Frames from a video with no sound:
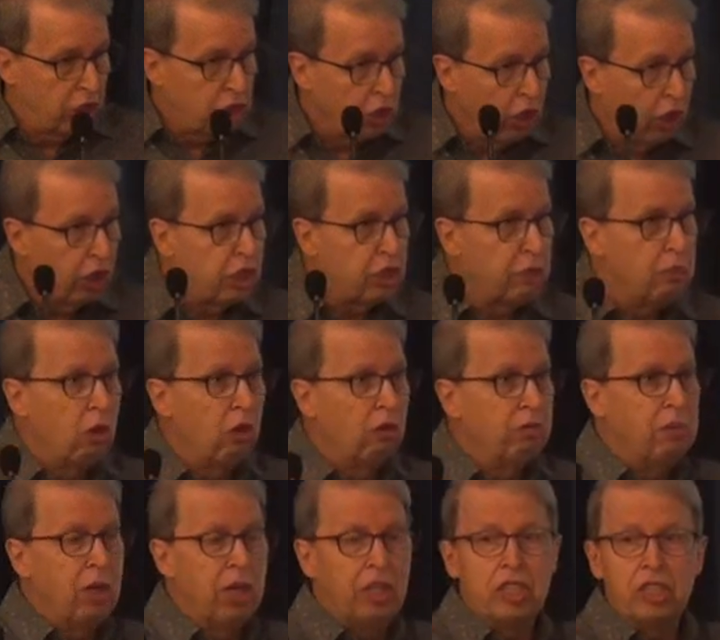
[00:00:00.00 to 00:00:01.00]
church
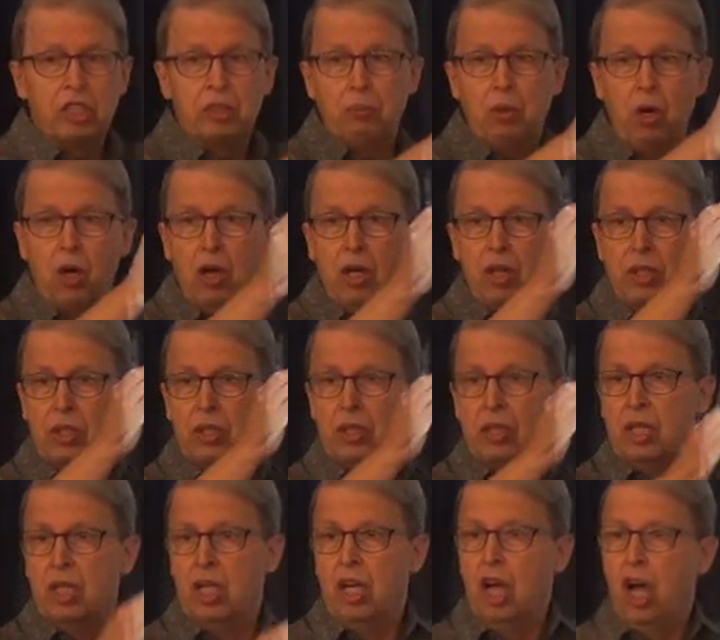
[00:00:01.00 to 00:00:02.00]
movement is born,
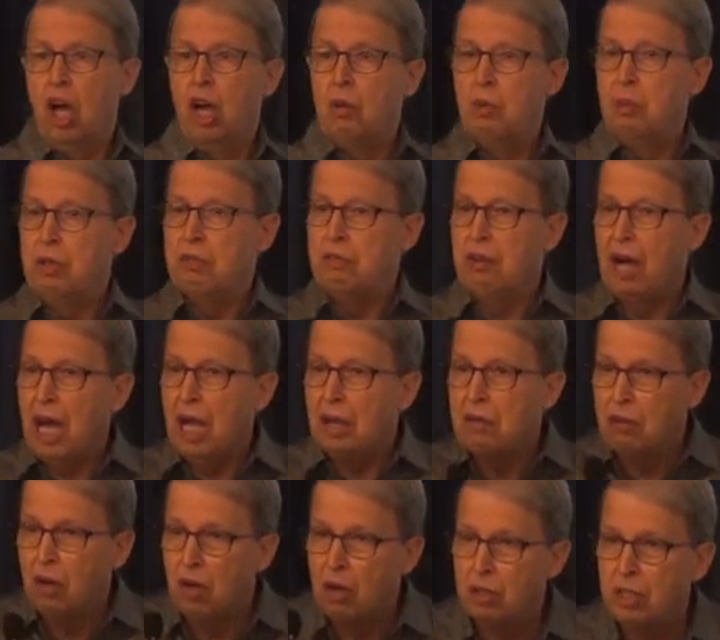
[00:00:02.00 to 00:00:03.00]
a
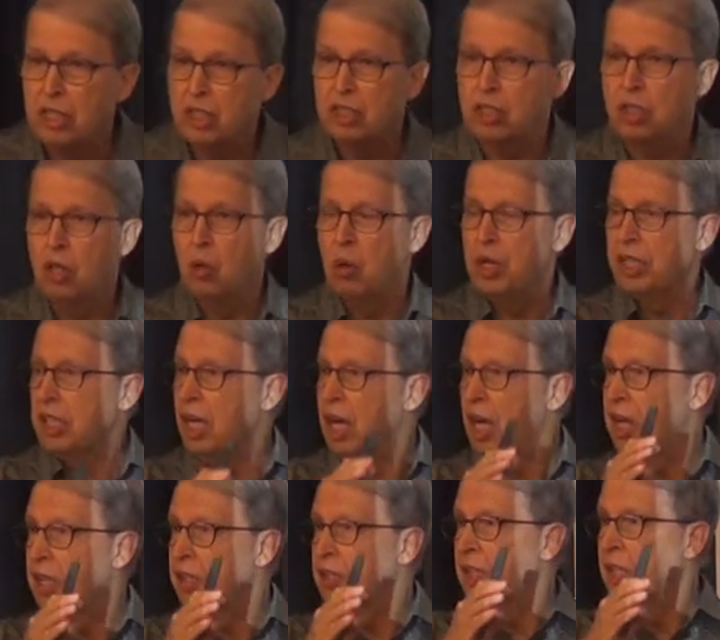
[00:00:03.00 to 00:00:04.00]
revival is going
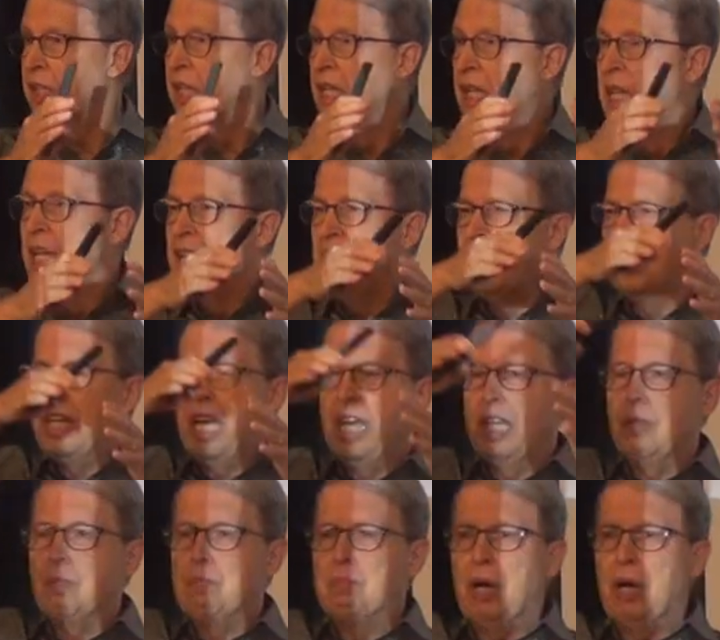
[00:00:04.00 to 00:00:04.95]
on. Then